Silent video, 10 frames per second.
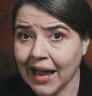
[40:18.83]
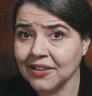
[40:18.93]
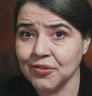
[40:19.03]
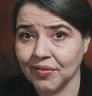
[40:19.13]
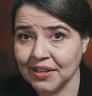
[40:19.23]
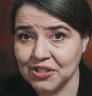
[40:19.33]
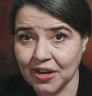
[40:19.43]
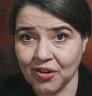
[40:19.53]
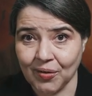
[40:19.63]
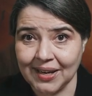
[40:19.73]
actively
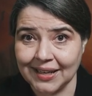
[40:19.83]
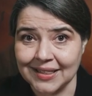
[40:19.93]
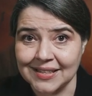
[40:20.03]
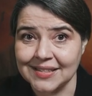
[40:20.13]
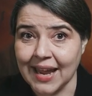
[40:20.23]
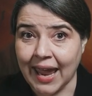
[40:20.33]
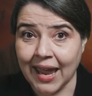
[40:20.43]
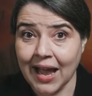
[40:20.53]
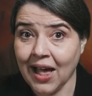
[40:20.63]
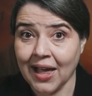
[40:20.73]
generating this
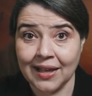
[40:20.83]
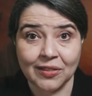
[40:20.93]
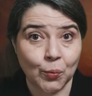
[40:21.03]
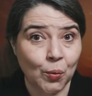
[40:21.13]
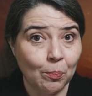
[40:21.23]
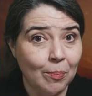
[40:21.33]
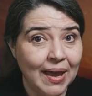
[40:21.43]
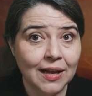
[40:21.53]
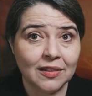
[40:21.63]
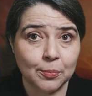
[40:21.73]
AI that will
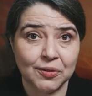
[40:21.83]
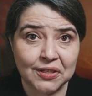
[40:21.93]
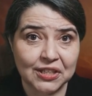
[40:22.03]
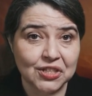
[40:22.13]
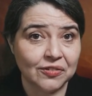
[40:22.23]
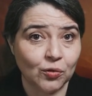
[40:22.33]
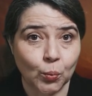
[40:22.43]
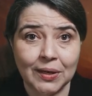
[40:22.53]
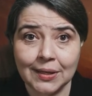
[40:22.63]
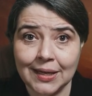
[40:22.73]
make the
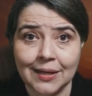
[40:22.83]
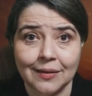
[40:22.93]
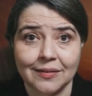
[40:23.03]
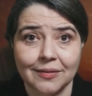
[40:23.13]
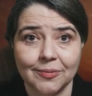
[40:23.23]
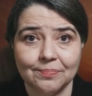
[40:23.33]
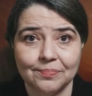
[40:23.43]
predictions we need.